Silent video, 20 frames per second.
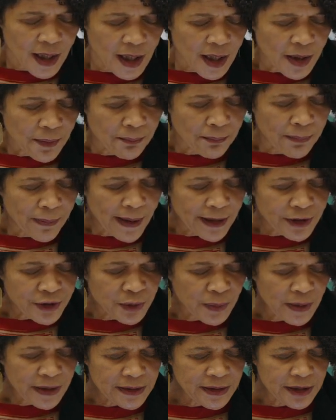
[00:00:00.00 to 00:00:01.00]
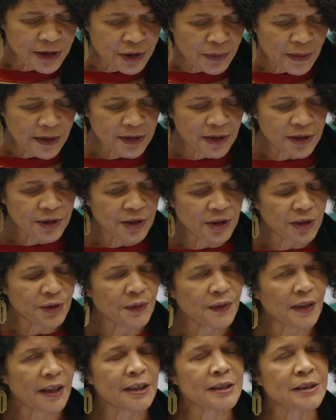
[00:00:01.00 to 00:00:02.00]
Um, by
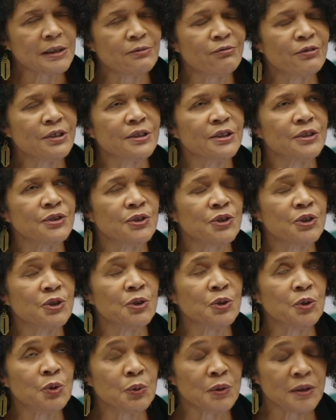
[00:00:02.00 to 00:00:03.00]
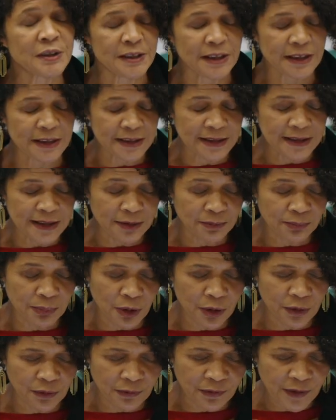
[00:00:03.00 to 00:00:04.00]
2022, that has risen to
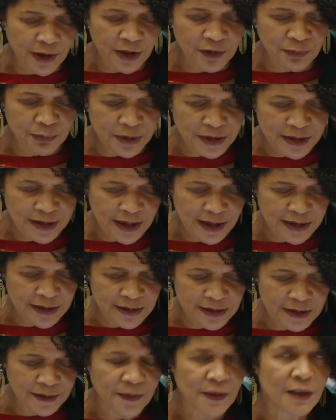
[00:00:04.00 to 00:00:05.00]
16.5%.